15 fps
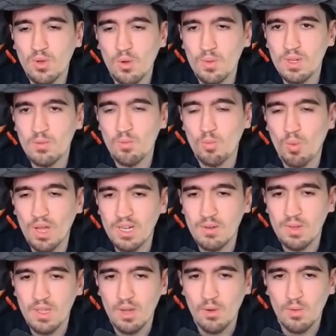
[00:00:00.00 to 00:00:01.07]
go in one
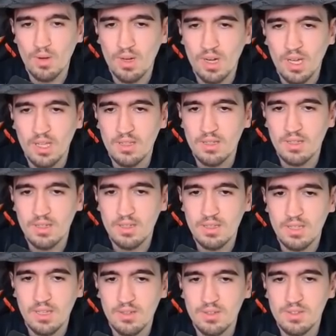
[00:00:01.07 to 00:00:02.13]
area or another
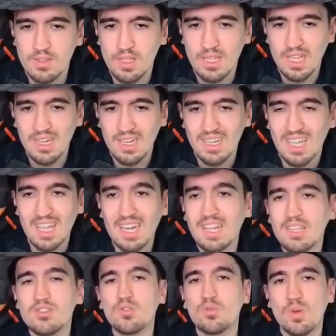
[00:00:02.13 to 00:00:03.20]
there's there, it
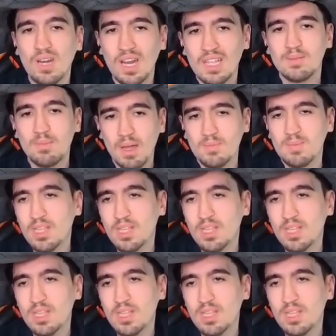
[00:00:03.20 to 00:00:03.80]
leads you to another map